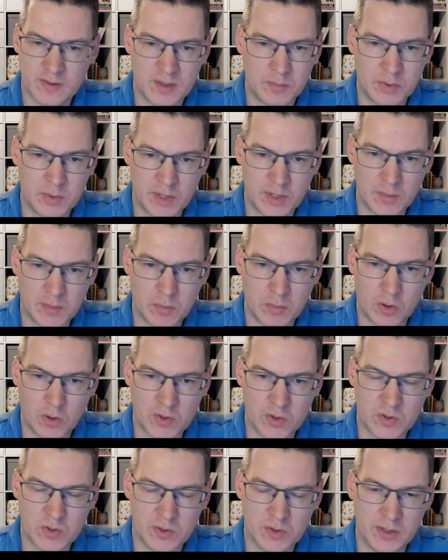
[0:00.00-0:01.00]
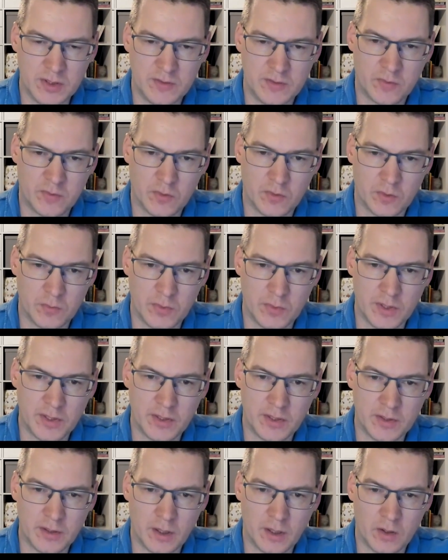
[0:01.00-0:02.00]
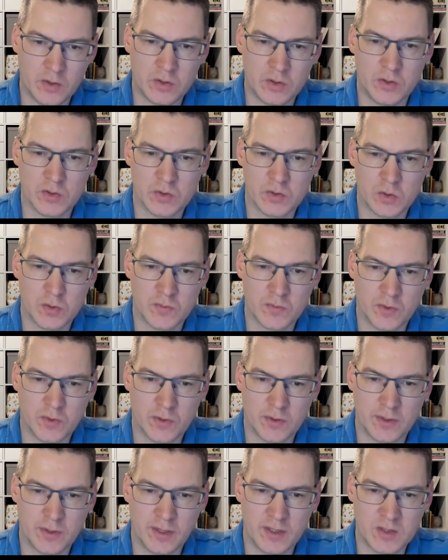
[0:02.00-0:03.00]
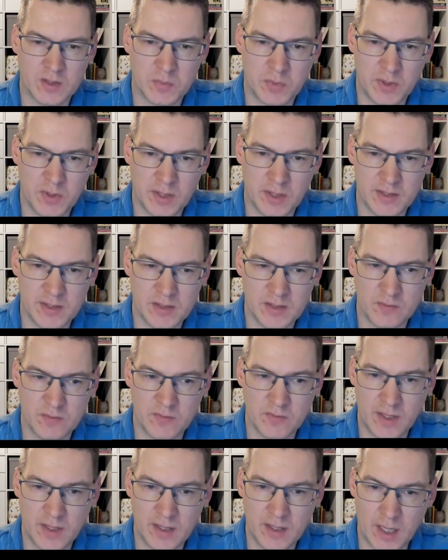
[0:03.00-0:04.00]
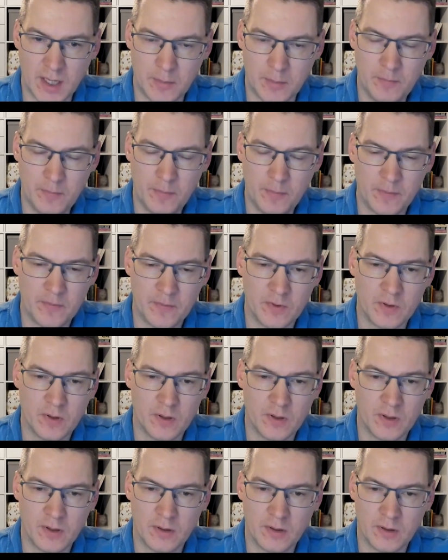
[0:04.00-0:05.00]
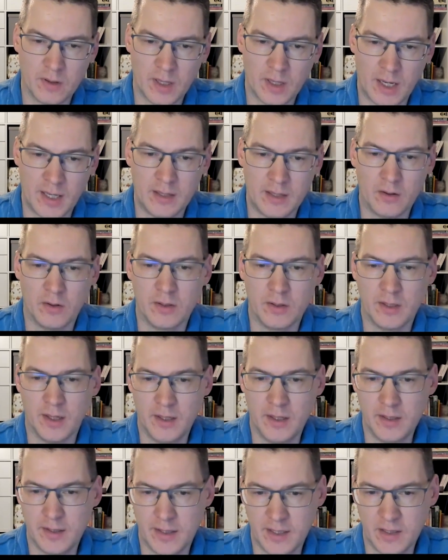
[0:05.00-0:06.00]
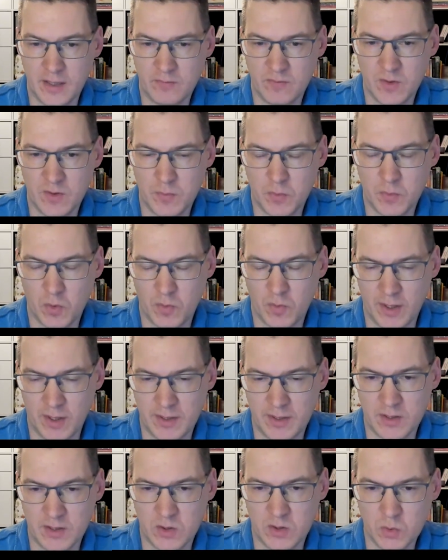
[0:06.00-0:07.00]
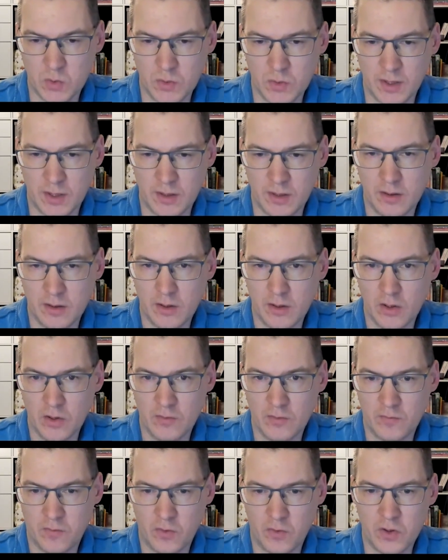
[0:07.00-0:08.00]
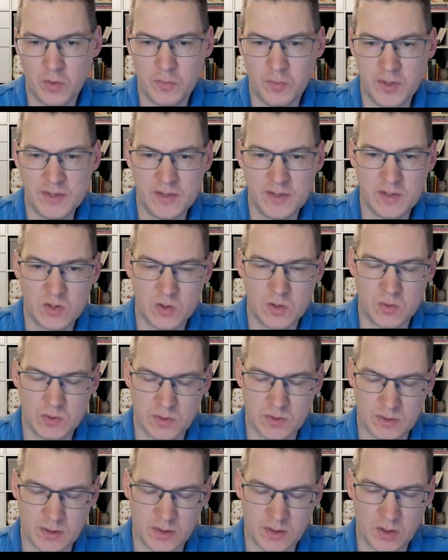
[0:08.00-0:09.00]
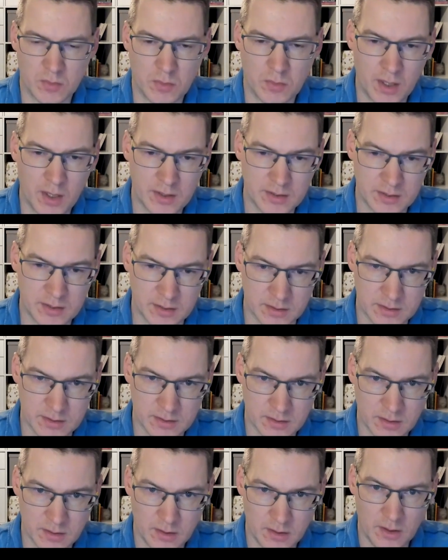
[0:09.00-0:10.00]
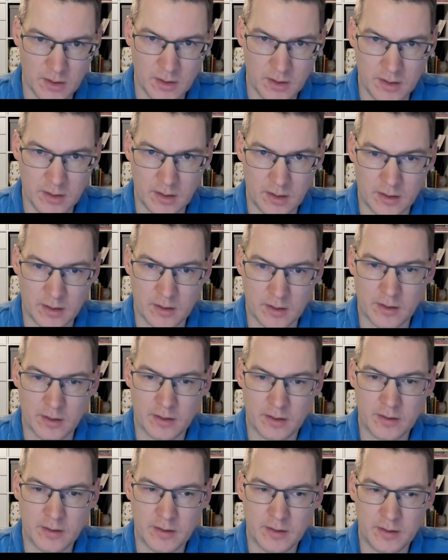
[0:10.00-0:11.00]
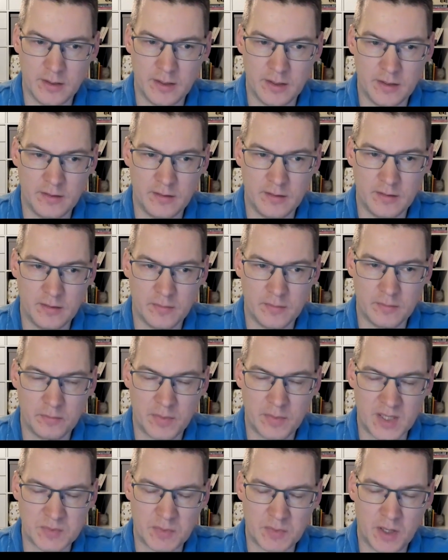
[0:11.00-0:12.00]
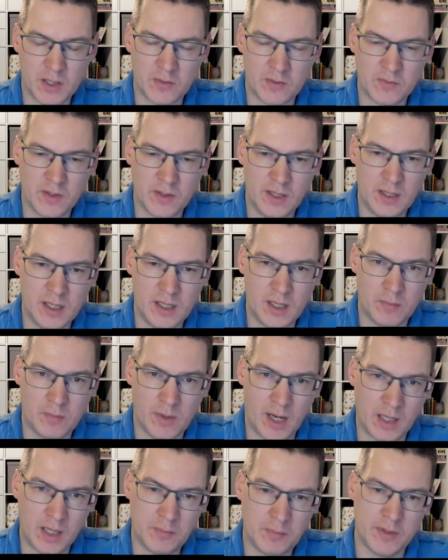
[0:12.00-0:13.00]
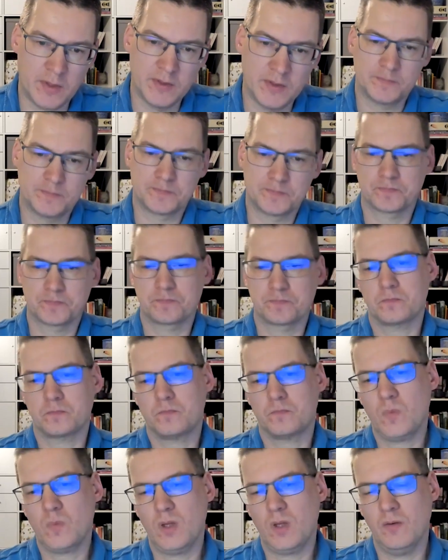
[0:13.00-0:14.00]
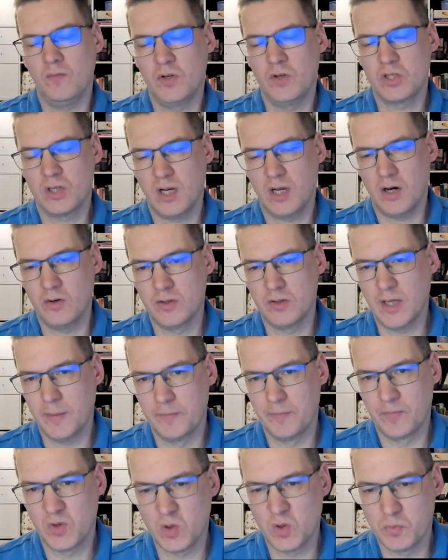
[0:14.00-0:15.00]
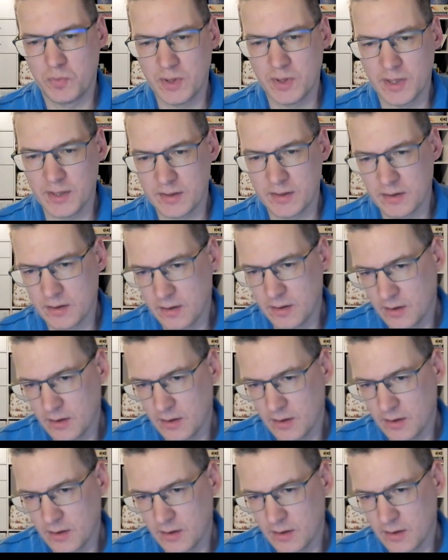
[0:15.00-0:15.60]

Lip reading: the building blocks you need for building out your storefront experience with AEM. And on the other hand, we provide the tooling for your business users and your marketers as part of the AEM admin, which allow them to build